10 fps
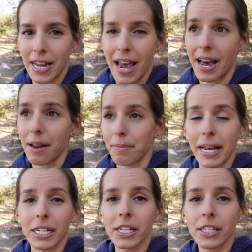
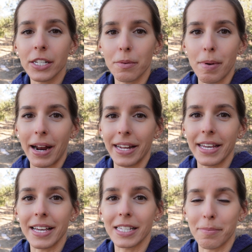adaptations your
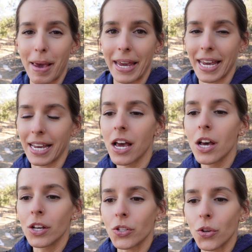body is making
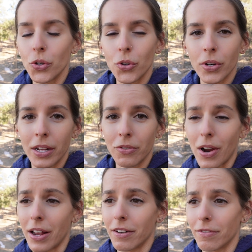so you can
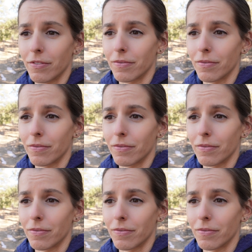run